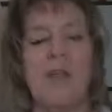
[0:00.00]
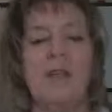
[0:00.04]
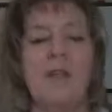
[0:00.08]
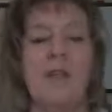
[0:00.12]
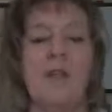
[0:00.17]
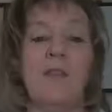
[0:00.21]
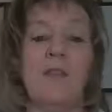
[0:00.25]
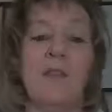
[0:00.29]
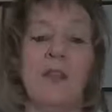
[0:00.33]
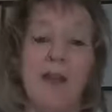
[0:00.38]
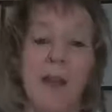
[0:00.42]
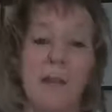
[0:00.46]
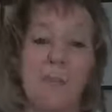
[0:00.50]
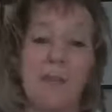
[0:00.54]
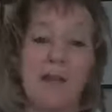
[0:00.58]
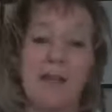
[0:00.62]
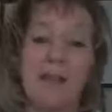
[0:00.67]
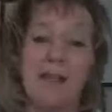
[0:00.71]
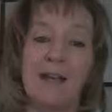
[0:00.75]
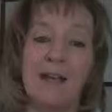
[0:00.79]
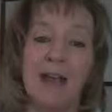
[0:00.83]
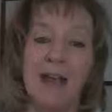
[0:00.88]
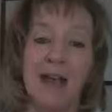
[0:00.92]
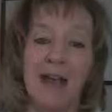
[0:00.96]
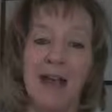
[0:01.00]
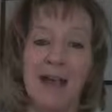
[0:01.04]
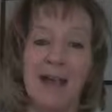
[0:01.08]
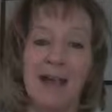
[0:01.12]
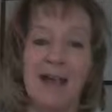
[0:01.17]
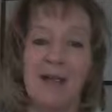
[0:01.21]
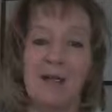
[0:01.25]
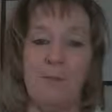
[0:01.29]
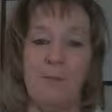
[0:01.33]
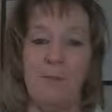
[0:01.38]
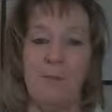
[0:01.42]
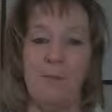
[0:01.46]
Now, the company that
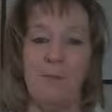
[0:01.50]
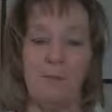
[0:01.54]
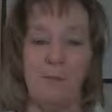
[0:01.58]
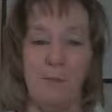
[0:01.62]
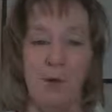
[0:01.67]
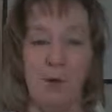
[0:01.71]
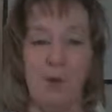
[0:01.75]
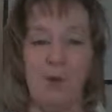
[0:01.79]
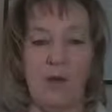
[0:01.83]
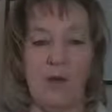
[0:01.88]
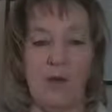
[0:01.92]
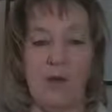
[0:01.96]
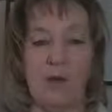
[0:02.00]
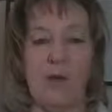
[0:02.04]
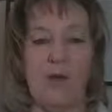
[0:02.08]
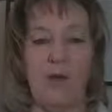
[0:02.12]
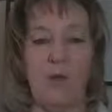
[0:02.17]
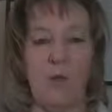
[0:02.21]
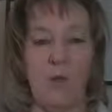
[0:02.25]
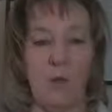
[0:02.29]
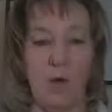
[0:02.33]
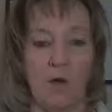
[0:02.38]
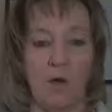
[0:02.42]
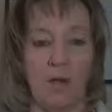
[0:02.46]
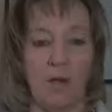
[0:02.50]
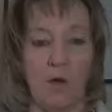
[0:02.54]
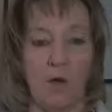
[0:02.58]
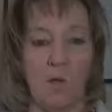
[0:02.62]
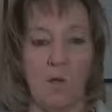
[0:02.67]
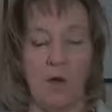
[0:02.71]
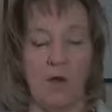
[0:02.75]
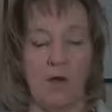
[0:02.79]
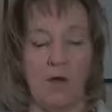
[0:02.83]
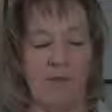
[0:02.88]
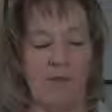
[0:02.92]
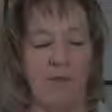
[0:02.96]
I am promoting and
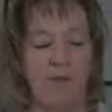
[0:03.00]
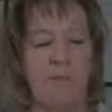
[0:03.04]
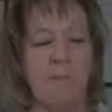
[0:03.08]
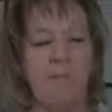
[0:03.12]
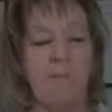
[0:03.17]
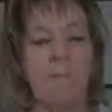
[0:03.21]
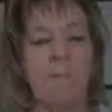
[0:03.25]
working with